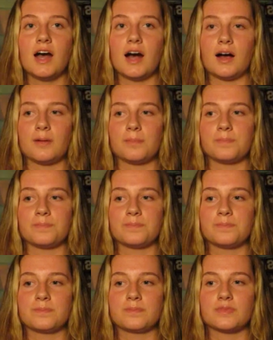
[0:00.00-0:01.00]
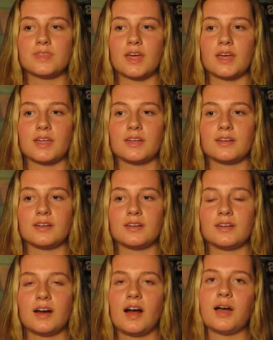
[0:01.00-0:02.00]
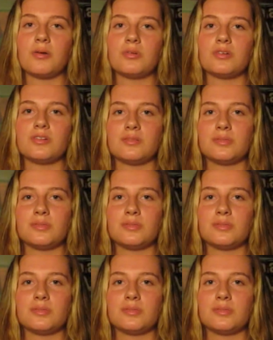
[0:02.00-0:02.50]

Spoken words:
then I will